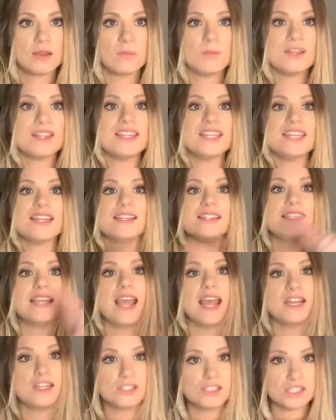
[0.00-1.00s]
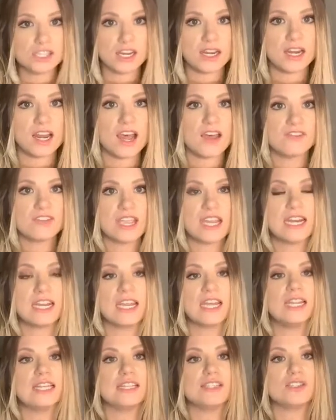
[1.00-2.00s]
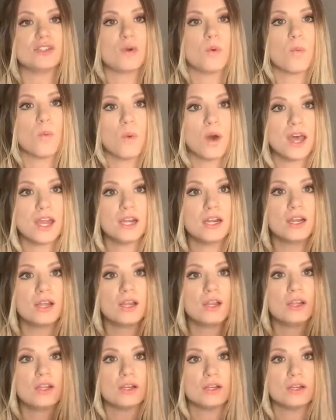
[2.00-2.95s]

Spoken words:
with the intention of getting at least one